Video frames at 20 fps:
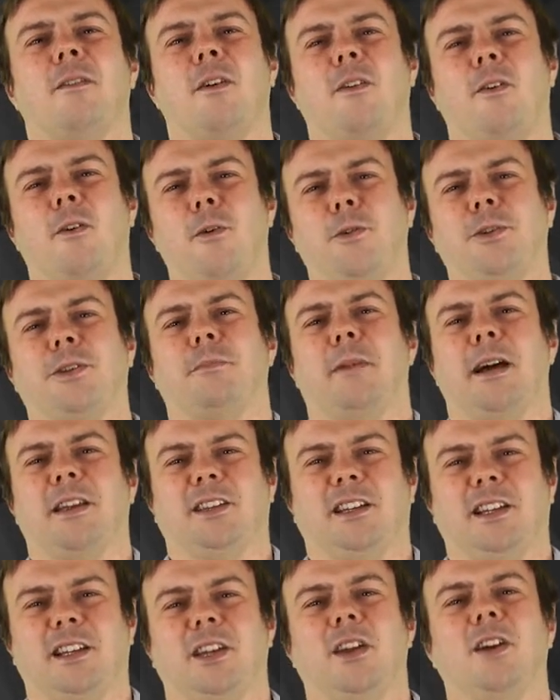
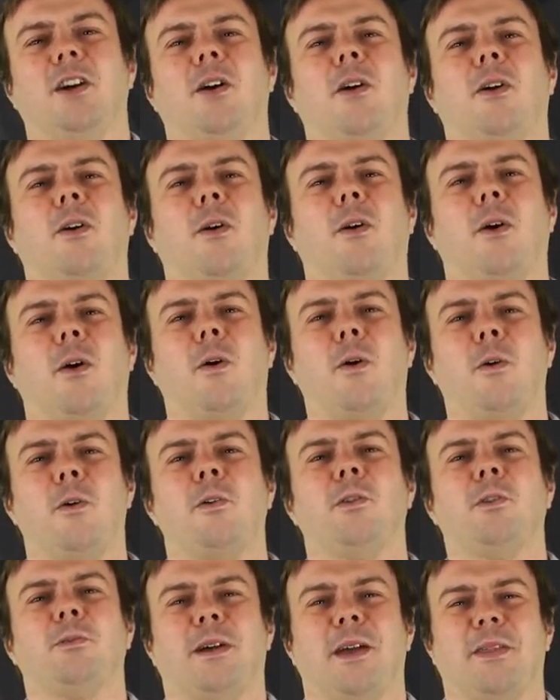automatically,
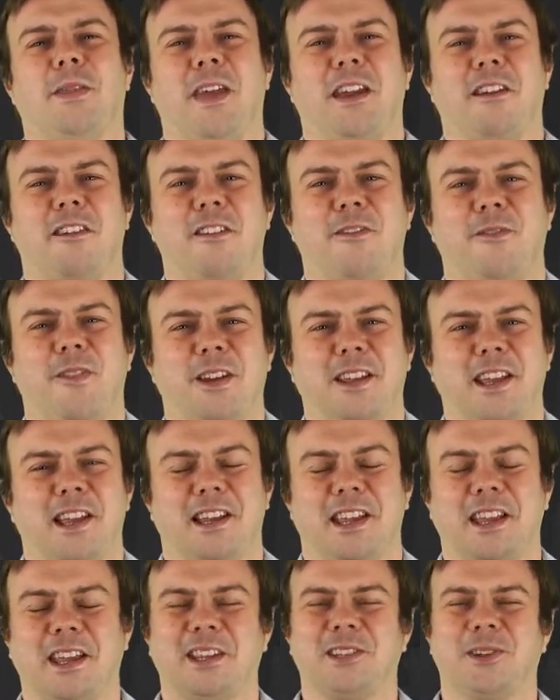all with their affiliate
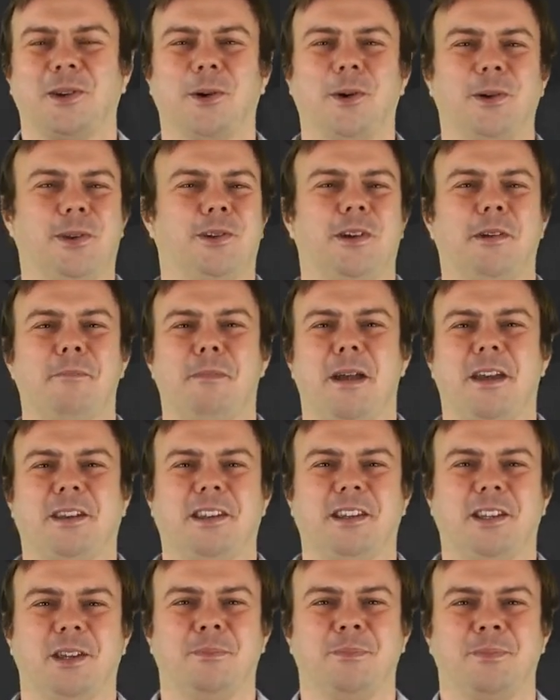links auto
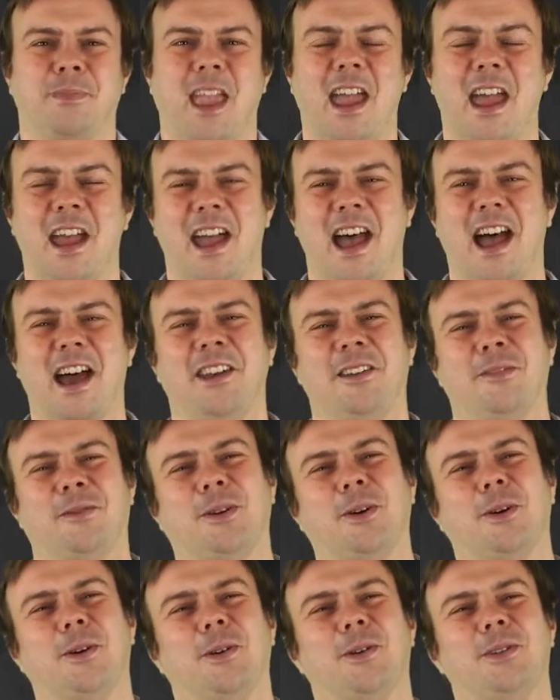embedded. And of
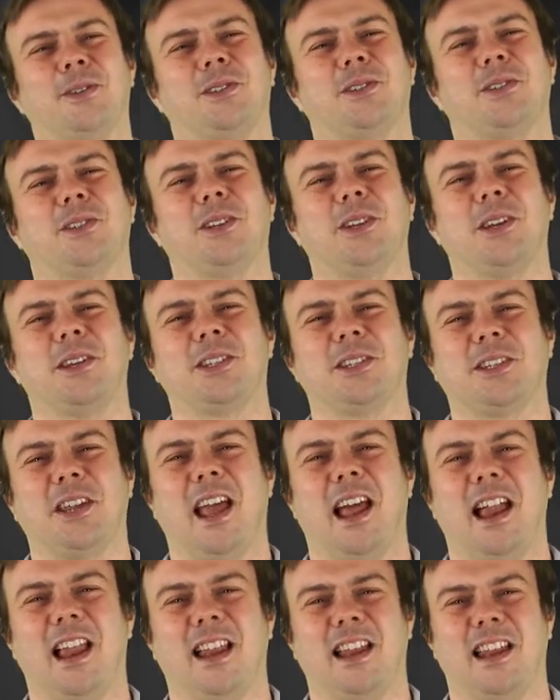course, just
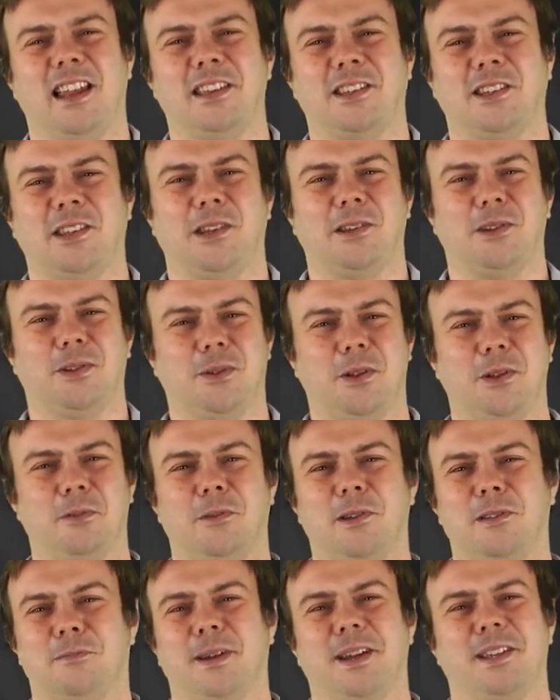like usual
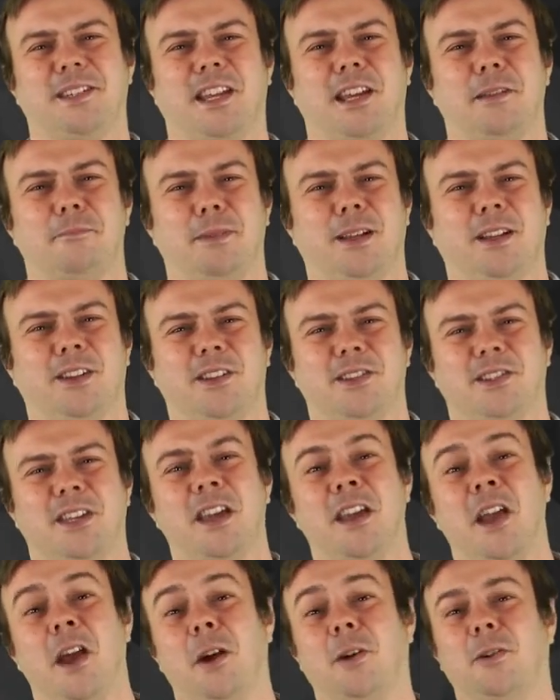with my site builders,
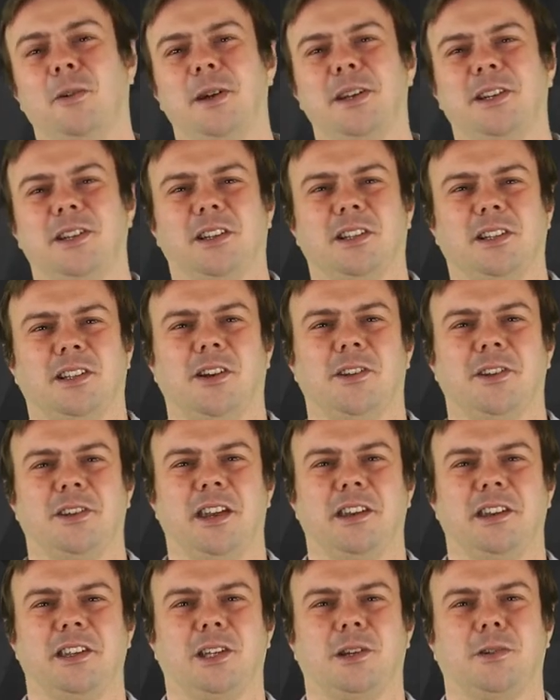original
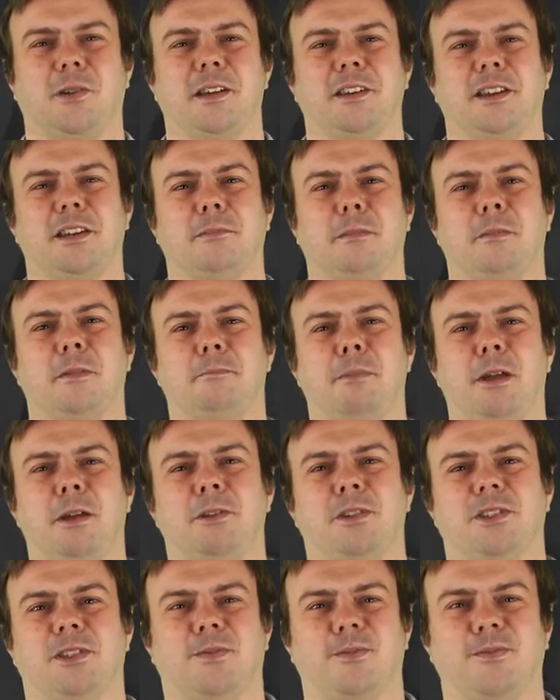content is created and
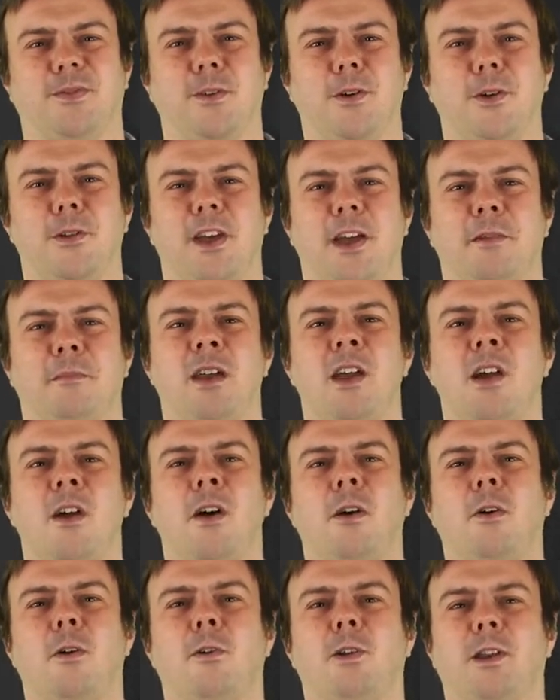posted for them,
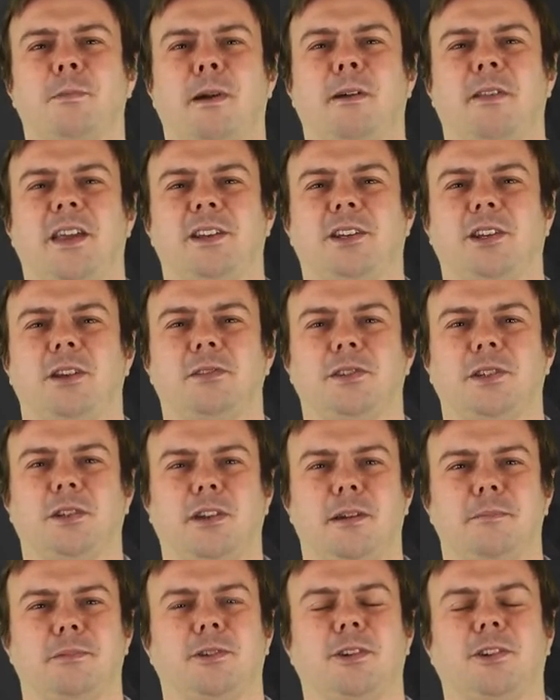all about their chosen
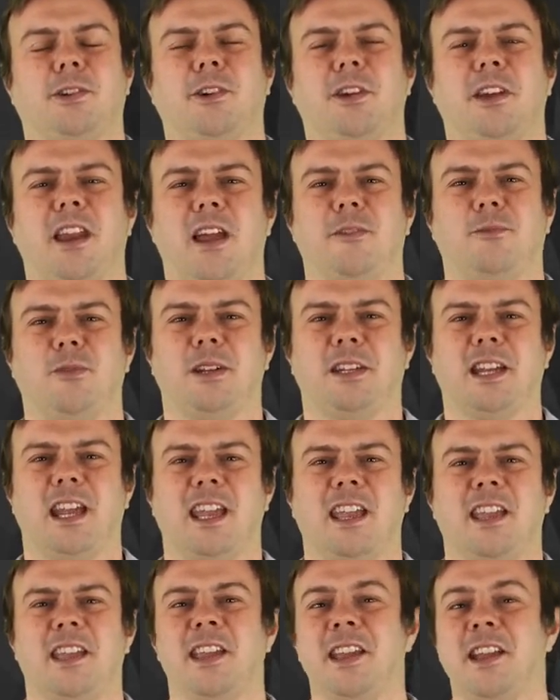crypto coin every
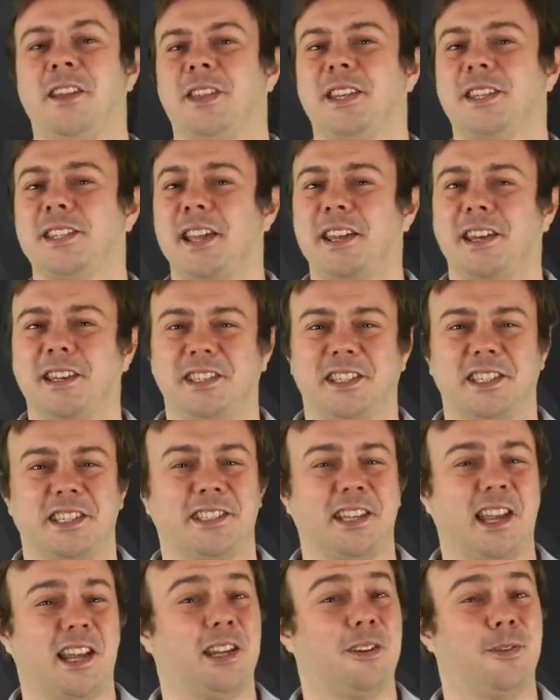day. The site is
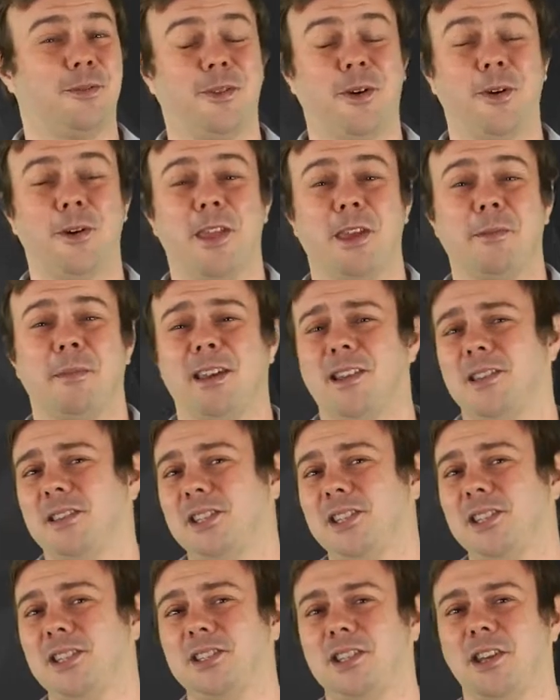designed for them and looks
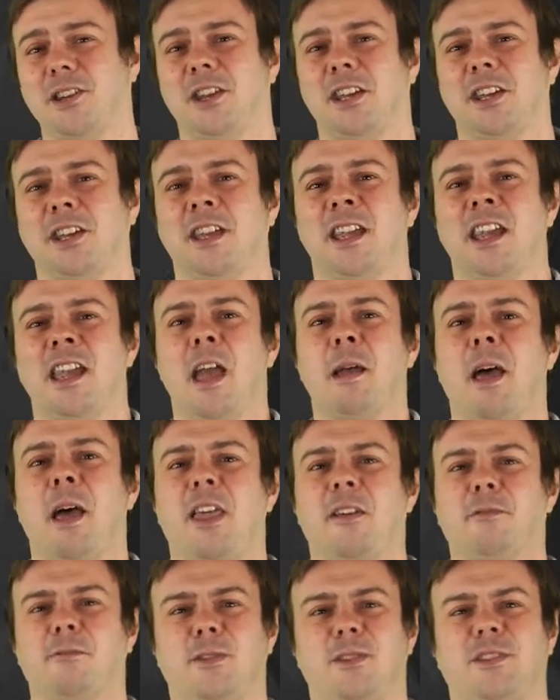stunning,
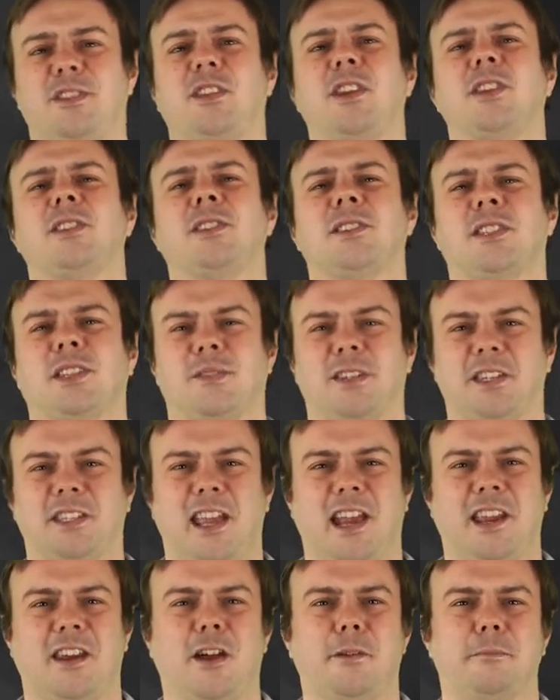with dozens of
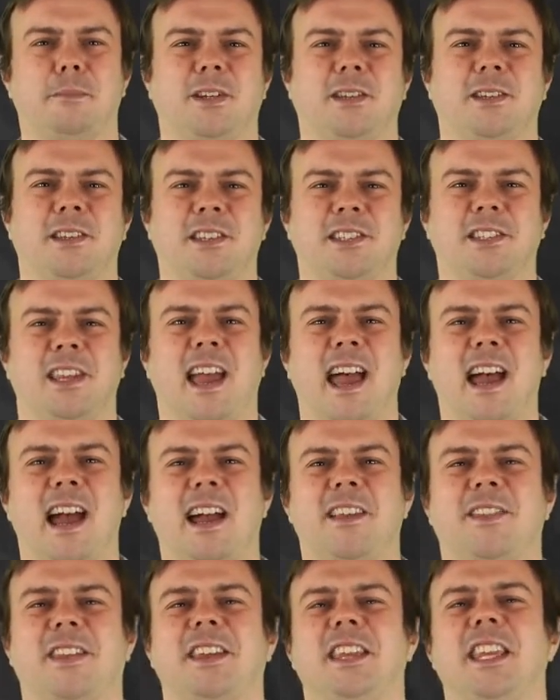design options,
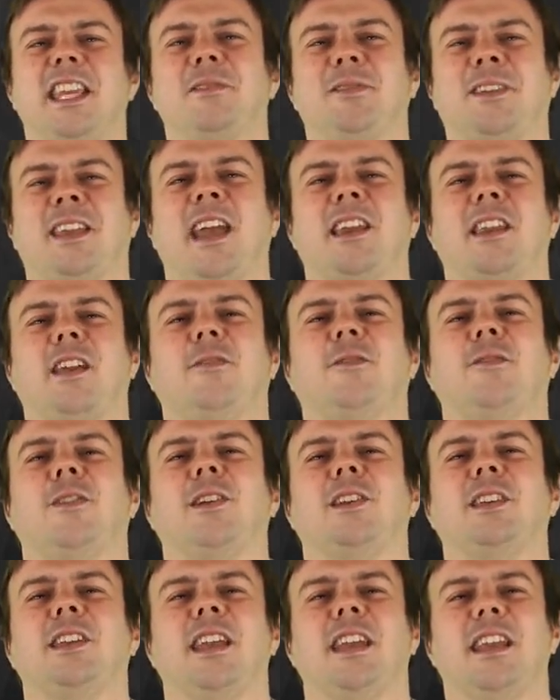and they even get a
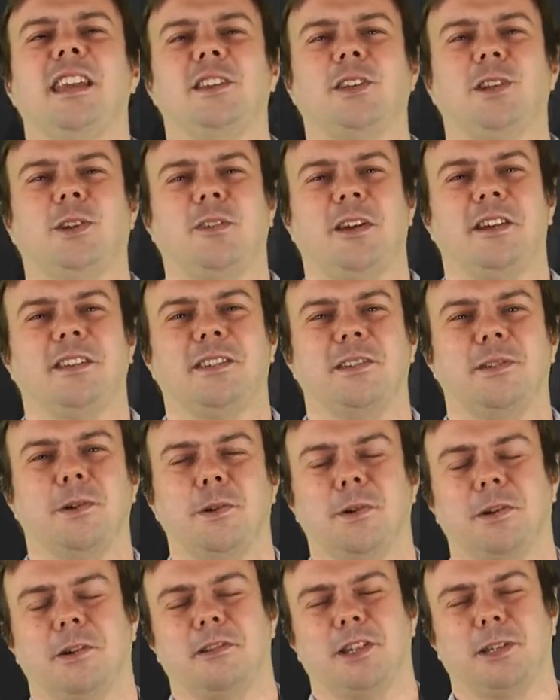fully integrated
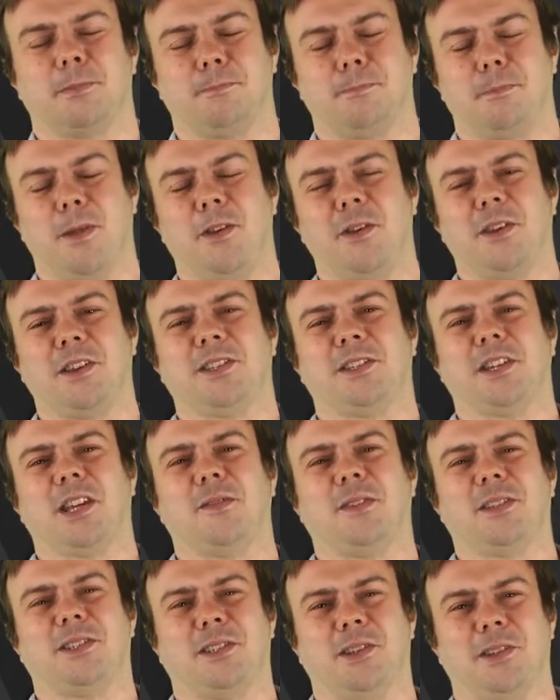autoresponder
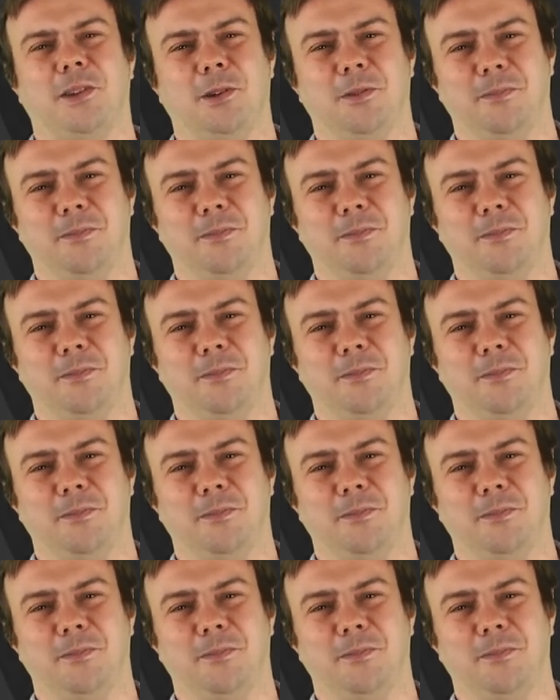service too.